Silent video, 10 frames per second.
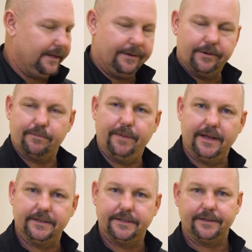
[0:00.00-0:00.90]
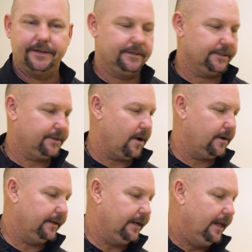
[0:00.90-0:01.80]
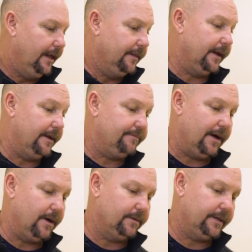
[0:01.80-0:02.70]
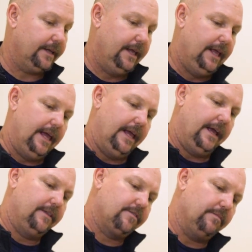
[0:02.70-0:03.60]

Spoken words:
that was bent and discarded that I found, and